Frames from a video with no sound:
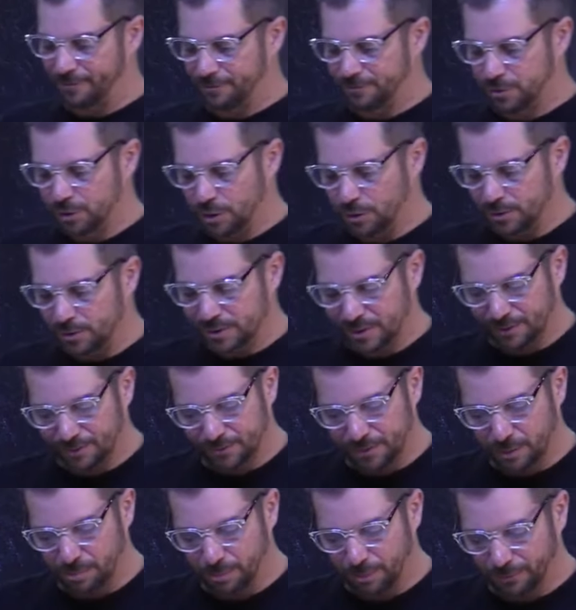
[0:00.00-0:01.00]
Joseph
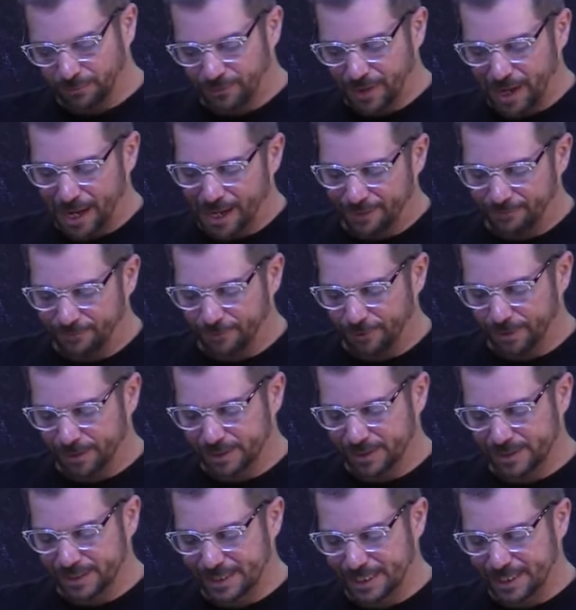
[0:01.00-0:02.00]
to provide for a
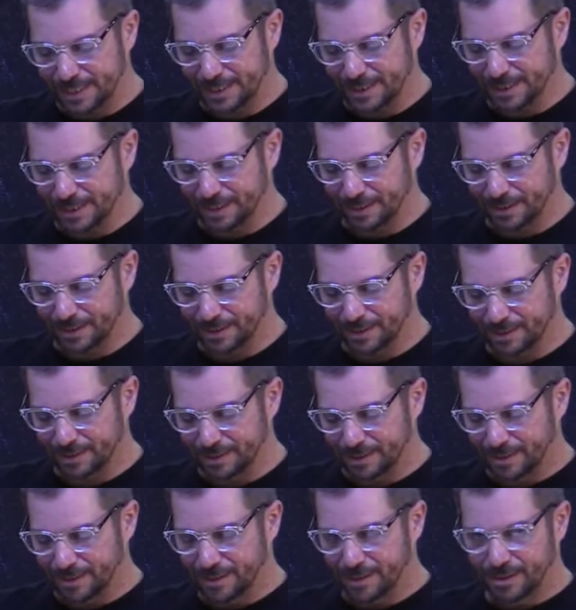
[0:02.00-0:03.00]
season.
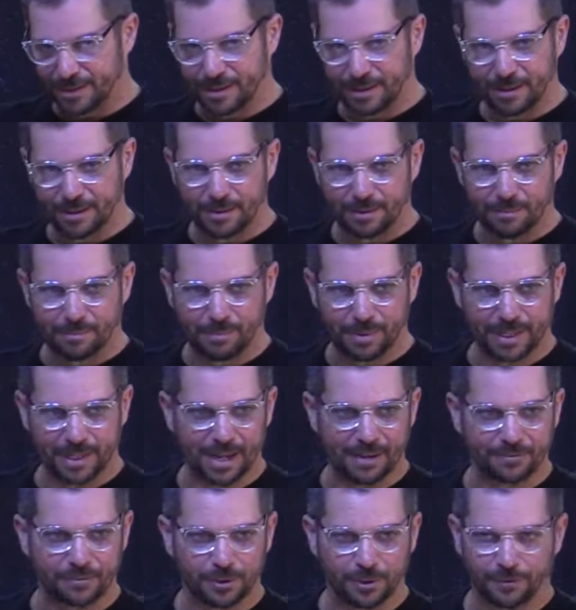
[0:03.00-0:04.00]
But
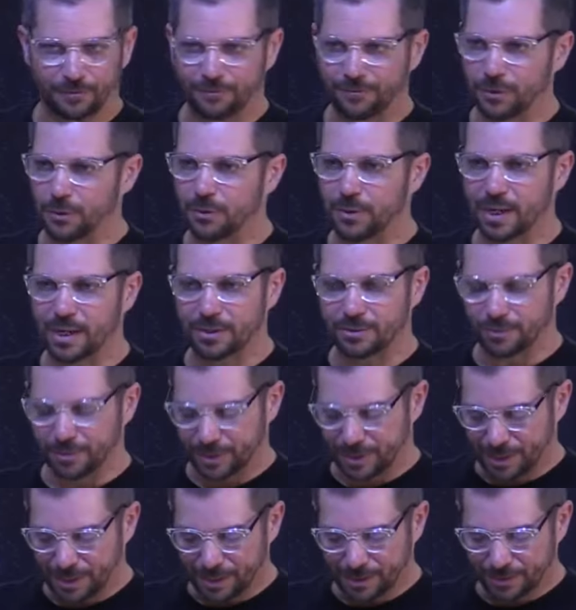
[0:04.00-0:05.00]
after a few
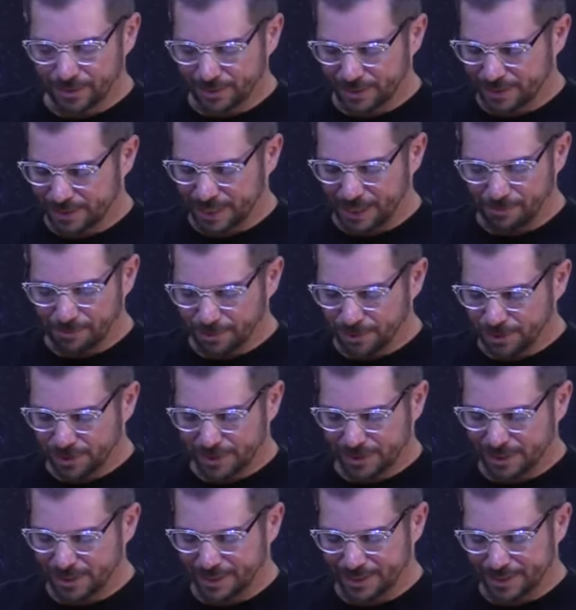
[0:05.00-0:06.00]
hundred years, they were
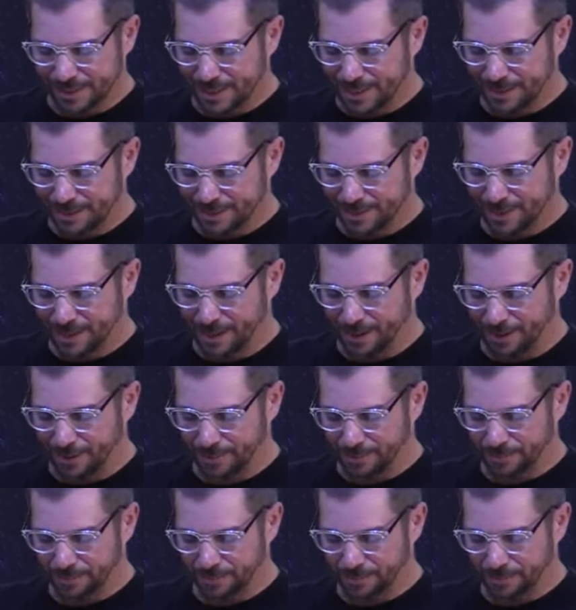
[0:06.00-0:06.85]
just content there.